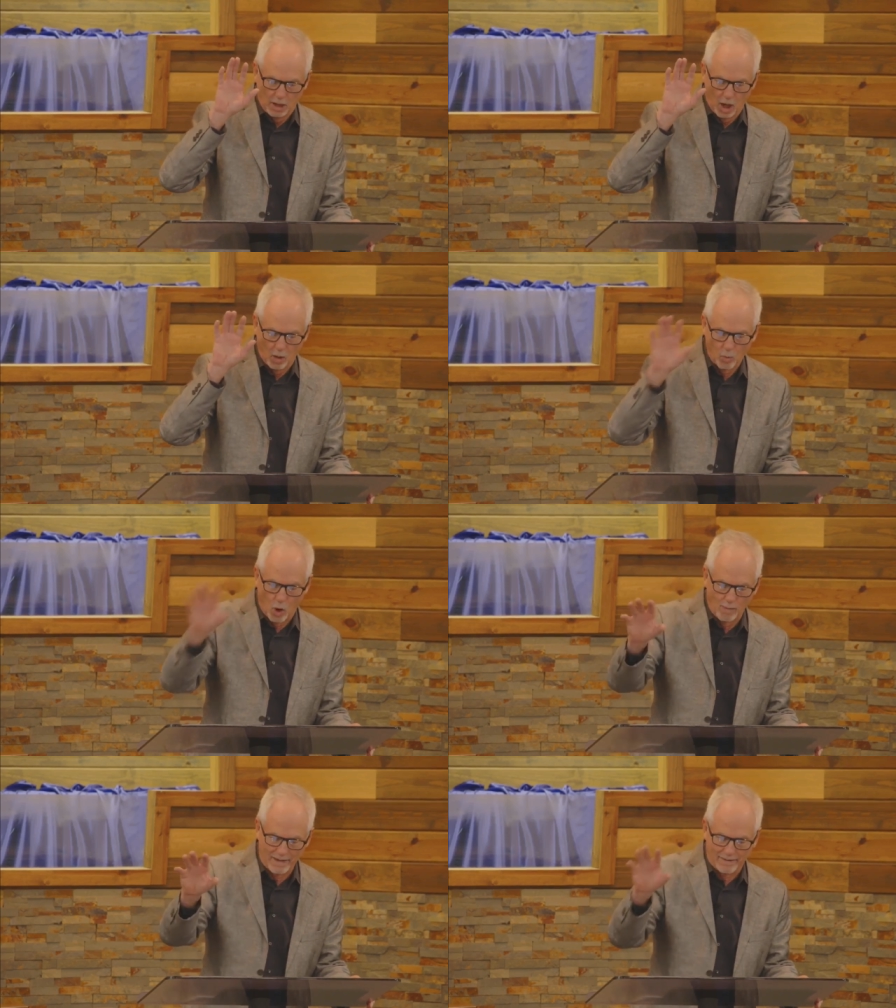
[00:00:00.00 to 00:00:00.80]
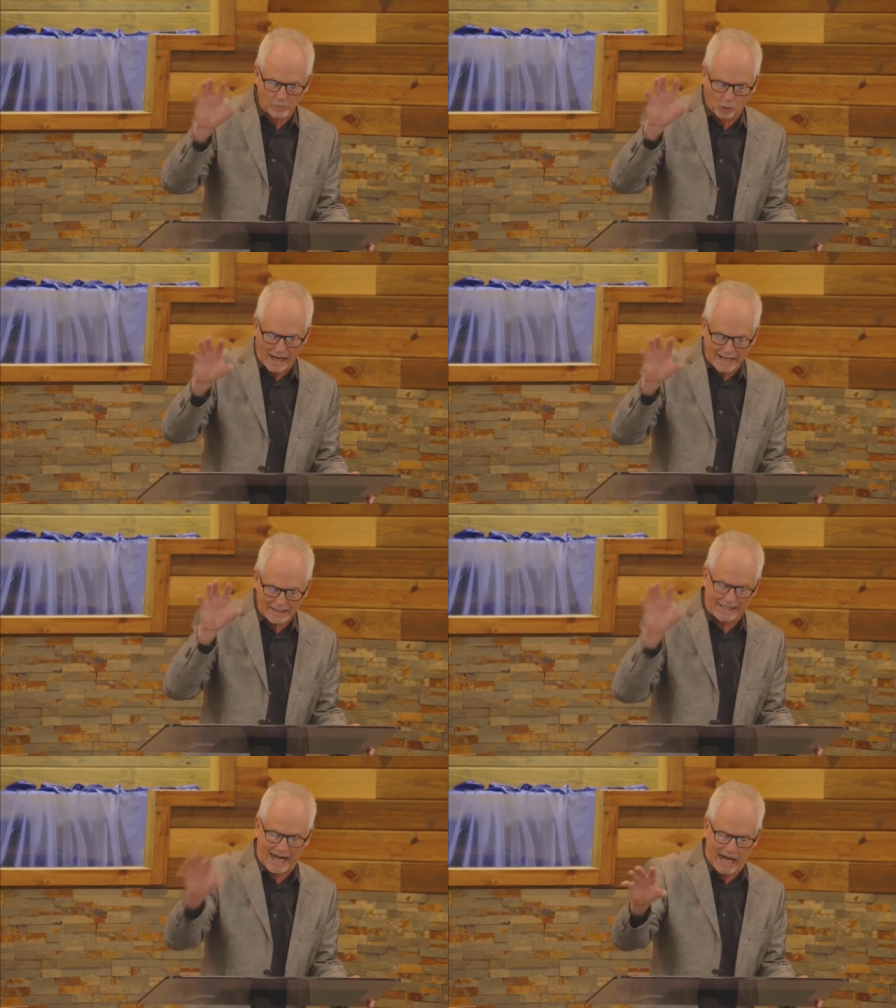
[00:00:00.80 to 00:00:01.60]
a woman of
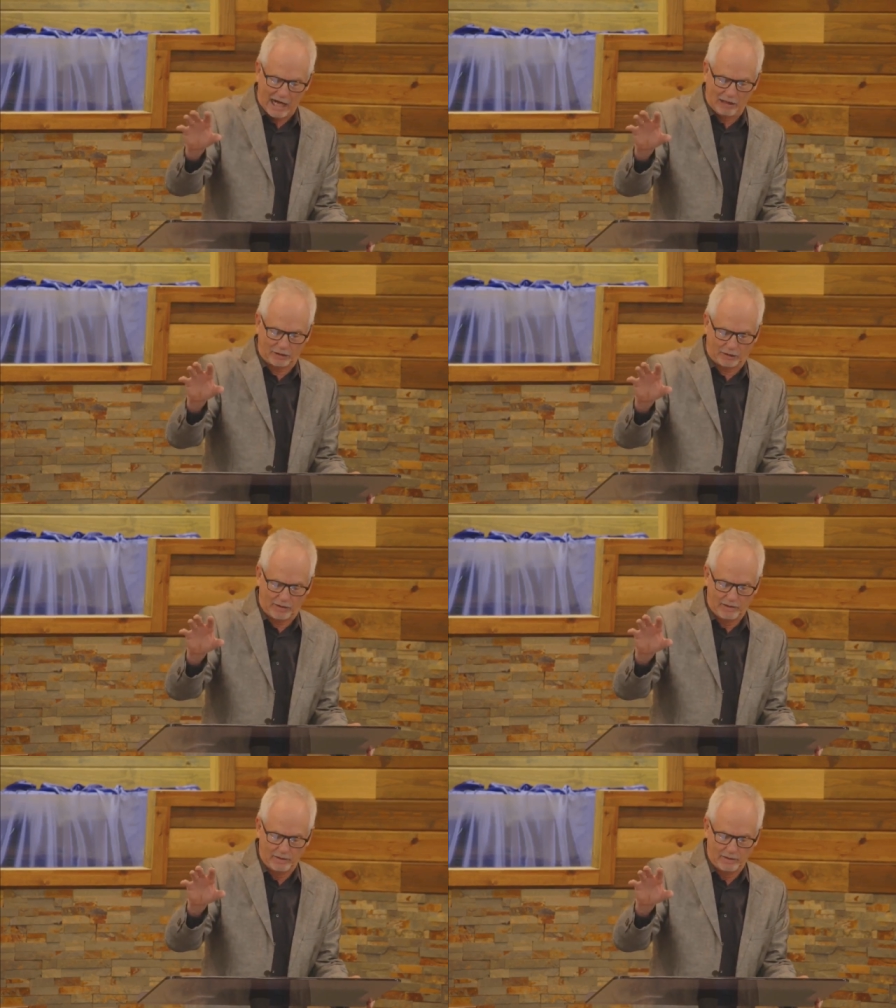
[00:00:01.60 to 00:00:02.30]
great character.